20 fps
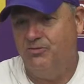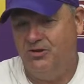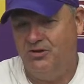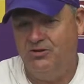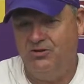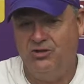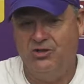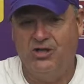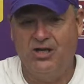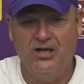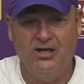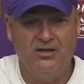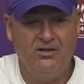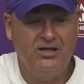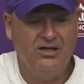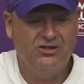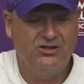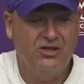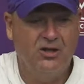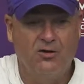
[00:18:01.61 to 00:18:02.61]
you're gonna
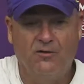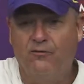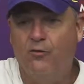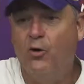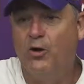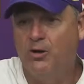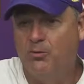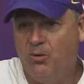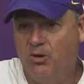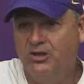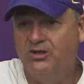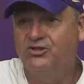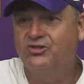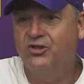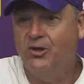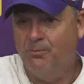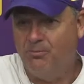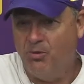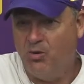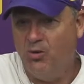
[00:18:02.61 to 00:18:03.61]
it's unavoidable at
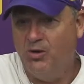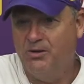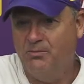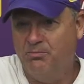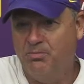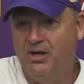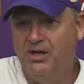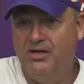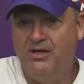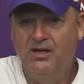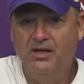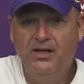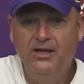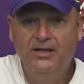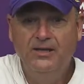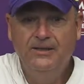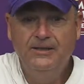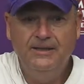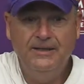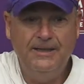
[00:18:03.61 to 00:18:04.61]
some point but
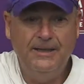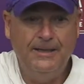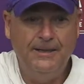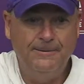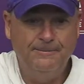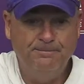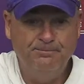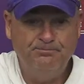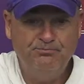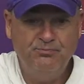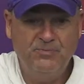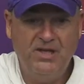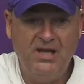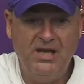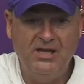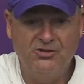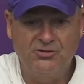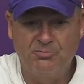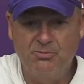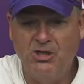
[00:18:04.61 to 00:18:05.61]
um,
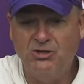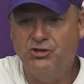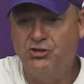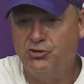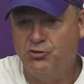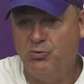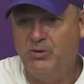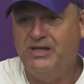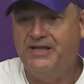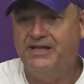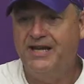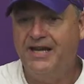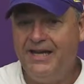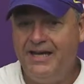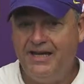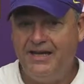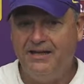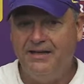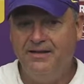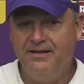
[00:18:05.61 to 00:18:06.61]
as much as we
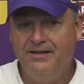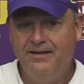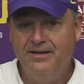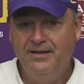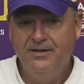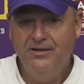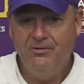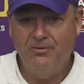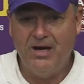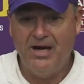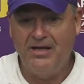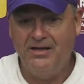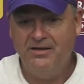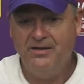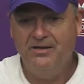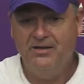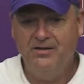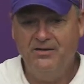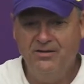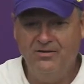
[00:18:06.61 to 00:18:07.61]
can right
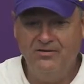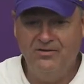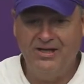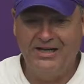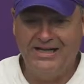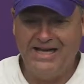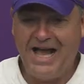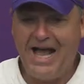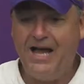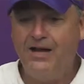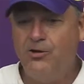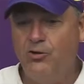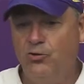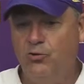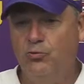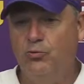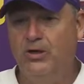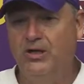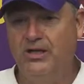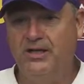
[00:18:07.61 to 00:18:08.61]
the guy who
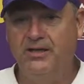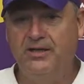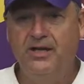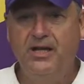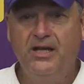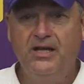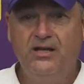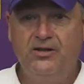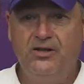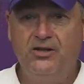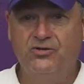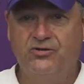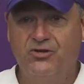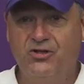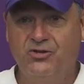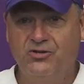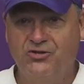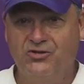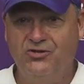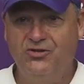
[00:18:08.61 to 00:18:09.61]
really there's
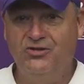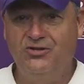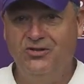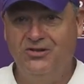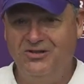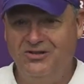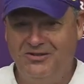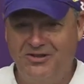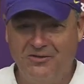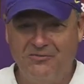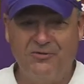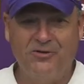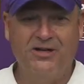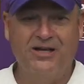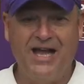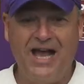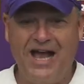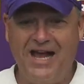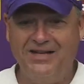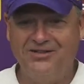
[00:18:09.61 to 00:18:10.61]
there's different
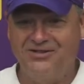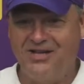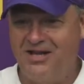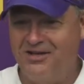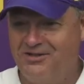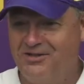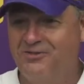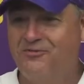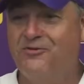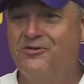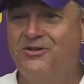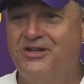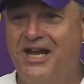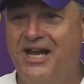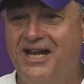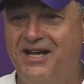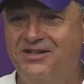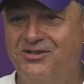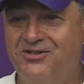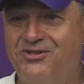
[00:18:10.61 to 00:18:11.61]
guys on different
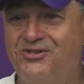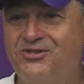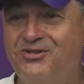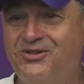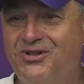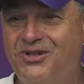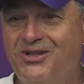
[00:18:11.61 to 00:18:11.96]
days